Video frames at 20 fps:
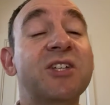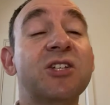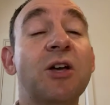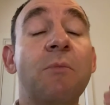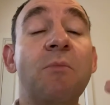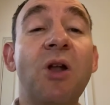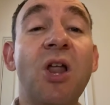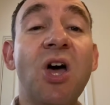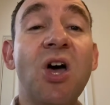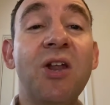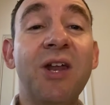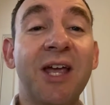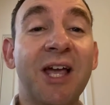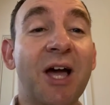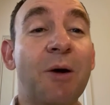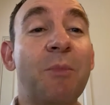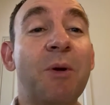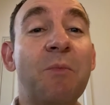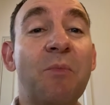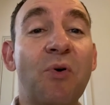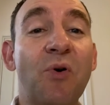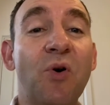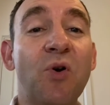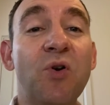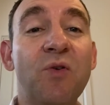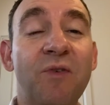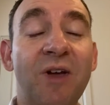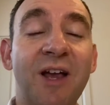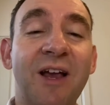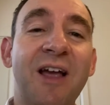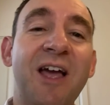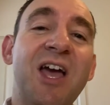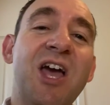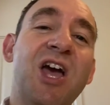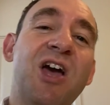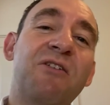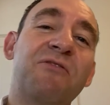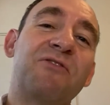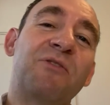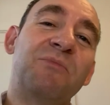So I'm learning, I'm improving
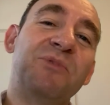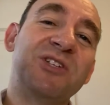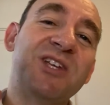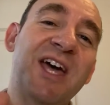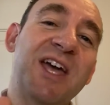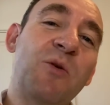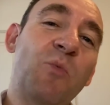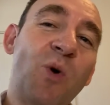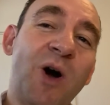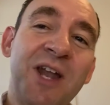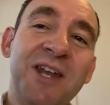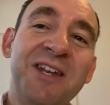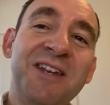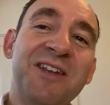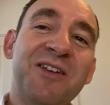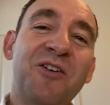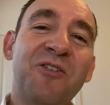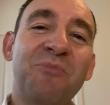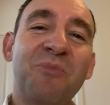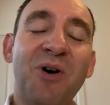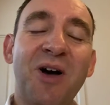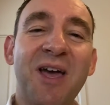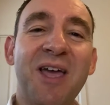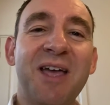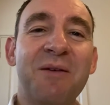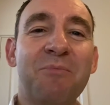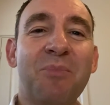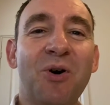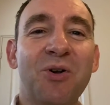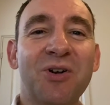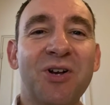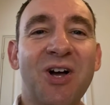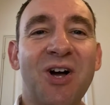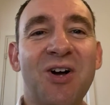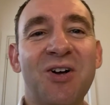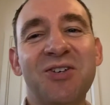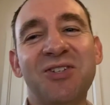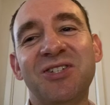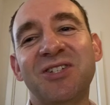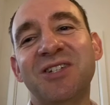from day one of my
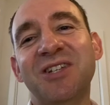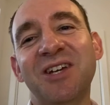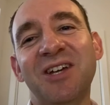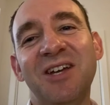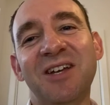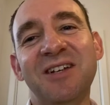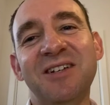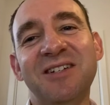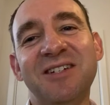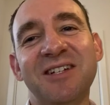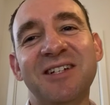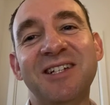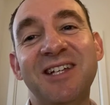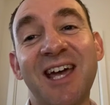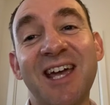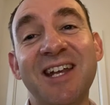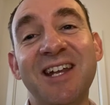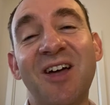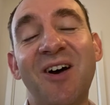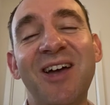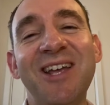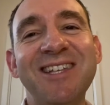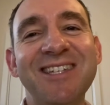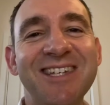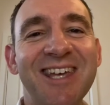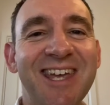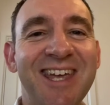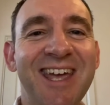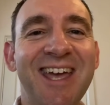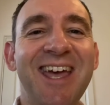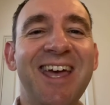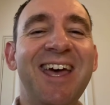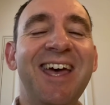podcast to day 90.